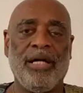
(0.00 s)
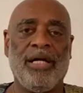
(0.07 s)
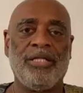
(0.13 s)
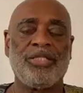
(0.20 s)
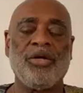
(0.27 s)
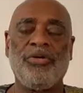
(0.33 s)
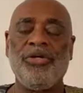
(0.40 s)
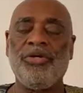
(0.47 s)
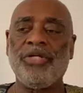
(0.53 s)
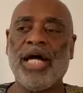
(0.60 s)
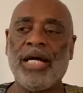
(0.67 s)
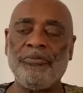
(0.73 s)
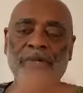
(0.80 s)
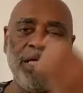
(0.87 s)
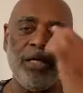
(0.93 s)
So you're
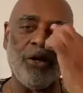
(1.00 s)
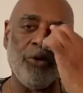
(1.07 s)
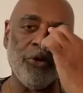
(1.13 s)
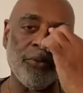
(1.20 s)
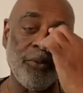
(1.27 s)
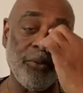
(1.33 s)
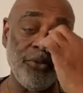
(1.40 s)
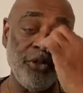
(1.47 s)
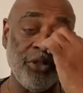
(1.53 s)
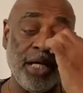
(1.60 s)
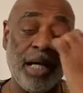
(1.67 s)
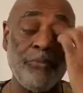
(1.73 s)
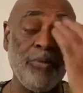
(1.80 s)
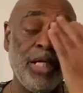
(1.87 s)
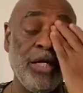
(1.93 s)
not really
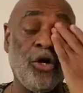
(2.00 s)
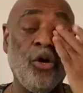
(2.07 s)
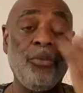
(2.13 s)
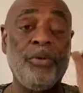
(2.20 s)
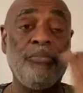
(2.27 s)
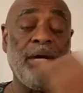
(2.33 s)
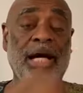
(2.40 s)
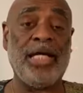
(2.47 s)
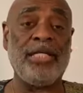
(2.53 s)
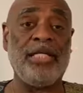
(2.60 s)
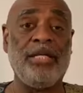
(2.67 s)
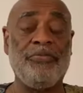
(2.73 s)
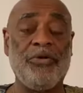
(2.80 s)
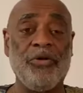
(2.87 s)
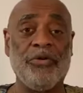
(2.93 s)
open-minded
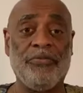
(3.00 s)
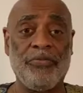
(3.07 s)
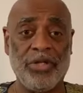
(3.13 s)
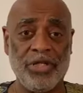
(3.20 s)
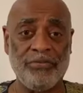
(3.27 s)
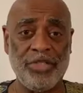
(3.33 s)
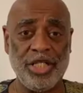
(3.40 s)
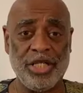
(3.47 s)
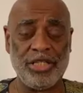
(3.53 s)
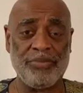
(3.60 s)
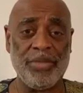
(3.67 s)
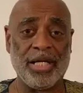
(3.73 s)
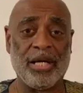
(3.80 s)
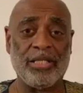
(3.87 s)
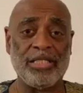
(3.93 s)
if you're full of
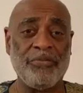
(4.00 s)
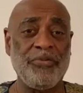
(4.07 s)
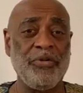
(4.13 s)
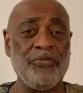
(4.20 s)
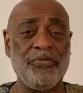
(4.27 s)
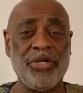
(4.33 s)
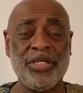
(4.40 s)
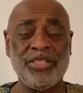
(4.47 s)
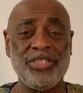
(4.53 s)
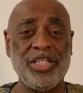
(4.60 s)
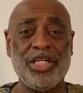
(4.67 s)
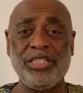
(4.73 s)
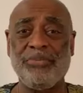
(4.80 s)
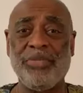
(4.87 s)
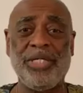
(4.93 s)
judgment, because if you're full of
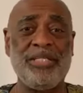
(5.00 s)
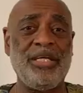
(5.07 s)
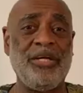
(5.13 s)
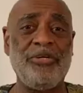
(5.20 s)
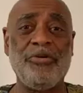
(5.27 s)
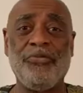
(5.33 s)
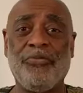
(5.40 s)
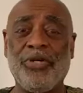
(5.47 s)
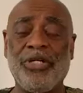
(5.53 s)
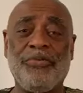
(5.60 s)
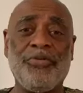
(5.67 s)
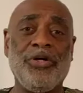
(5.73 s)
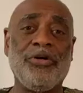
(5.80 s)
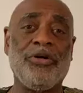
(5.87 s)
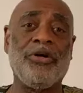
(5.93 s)
judgment, then you're full
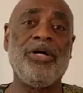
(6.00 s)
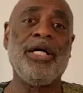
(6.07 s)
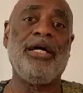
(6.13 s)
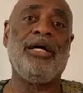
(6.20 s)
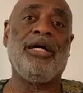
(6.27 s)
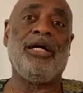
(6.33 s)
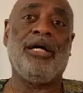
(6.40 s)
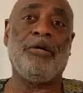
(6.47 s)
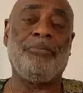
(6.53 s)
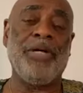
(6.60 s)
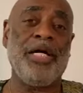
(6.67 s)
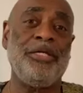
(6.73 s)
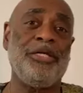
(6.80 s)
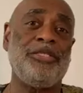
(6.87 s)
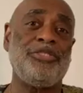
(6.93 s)
of your
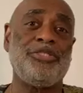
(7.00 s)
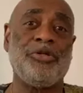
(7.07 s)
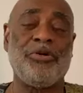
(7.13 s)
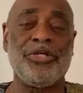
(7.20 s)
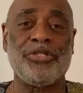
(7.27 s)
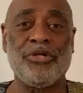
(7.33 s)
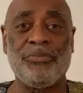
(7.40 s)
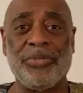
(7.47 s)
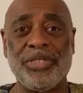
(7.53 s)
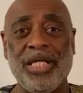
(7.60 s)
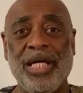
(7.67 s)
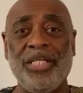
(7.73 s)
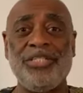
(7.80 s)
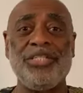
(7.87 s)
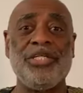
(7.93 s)
opinions, your
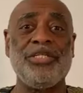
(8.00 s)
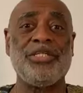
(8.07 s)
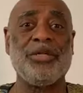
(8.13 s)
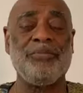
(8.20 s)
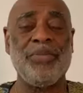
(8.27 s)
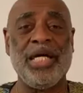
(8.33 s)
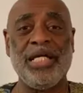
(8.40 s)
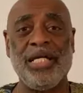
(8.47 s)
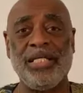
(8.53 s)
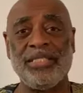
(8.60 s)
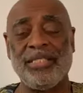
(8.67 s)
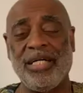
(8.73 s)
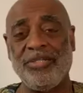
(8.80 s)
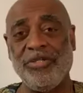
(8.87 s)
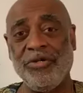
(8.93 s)
interpretations, the meanings
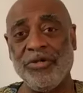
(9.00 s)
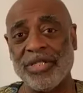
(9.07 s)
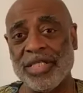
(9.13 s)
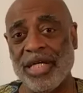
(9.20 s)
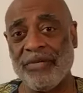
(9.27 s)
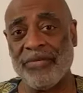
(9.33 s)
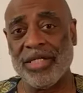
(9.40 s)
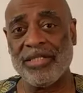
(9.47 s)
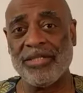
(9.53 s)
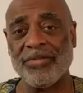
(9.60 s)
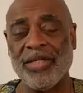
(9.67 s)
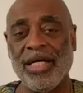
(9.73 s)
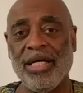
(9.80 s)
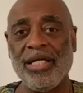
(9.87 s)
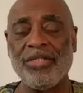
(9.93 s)
that you're giving to
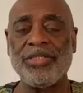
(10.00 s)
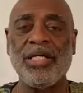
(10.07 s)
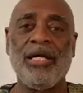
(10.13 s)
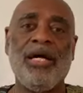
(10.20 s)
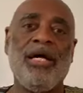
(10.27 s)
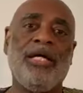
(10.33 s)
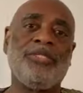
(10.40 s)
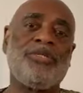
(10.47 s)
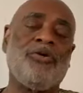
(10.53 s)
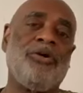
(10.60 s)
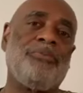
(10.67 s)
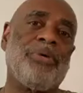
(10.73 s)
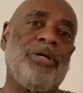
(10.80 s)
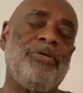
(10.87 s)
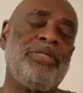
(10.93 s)
things. So a
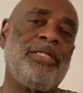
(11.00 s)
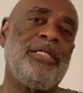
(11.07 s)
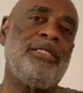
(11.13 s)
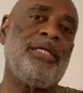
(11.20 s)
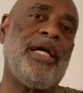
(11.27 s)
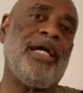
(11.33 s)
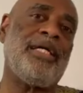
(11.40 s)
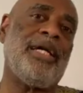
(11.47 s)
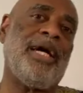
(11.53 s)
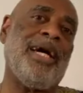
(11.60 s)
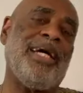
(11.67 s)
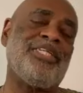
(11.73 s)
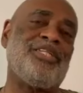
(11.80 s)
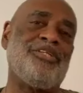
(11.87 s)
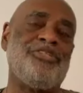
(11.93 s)
person that
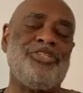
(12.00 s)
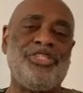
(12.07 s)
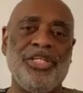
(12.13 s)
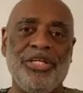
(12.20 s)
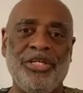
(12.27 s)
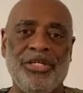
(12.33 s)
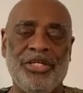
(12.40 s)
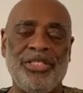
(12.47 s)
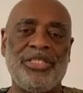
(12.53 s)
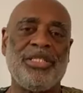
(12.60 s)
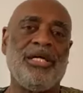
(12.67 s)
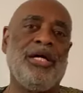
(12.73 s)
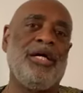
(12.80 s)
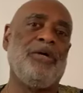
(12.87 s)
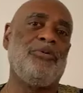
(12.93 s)
has judged,
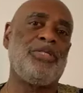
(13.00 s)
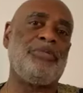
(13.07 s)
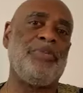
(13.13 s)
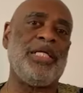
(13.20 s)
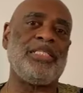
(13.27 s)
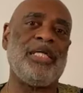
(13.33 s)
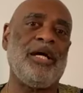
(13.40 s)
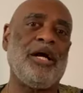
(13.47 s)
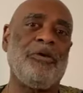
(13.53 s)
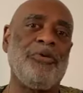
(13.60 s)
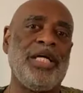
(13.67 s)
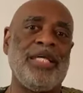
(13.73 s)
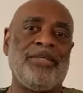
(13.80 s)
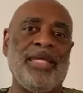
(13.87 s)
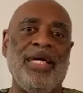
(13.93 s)
which means they
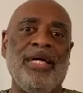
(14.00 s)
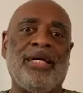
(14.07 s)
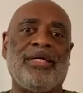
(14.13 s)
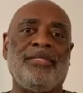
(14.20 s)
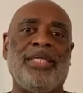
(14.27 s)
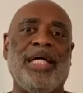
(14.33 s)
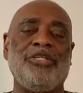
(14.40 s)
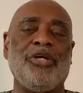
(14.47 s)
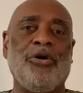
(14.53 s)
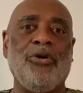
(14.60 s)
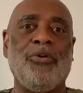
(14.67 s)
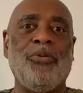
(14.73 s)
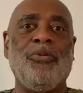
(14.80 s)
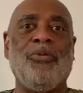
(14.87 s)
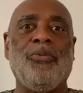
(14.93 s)
already think they
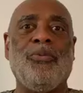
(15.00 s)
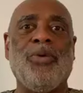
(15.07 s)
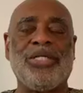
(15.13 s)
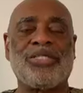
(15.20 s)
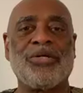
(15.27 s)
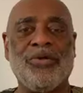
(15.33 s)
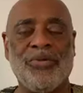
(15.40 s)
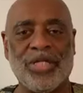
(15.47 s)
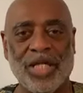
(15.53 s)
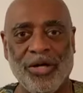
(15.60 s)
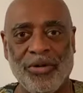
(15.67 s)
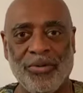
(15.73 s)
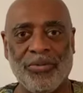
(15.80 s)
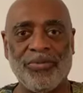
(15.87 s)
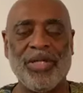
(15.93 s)
know what's going
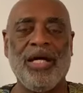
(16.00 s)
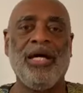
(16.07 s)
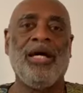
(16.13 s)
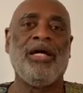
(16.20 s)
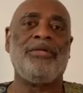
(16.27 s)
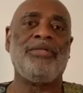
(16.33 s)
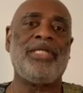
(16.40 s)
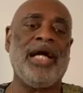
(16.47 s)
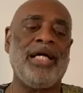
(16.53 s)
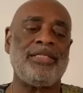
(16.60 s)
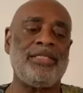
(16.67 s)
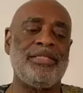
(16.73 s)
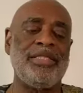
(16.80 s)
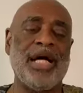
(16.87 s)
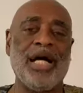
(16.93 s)
on,
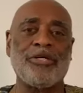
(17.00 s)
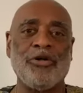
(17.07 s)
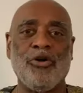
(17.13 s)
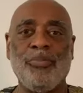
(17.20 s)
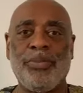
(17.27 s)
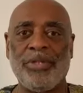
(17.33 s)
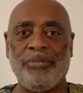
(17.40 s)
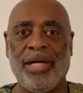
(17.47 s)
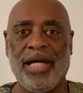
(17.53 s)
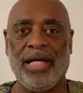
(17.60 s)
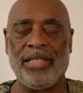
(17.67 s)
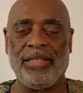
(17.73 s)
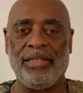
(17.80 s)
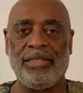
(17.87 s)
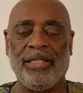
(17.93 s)
that's not
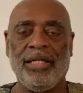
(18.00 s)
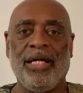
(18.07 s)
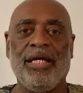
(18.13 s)
open-minded.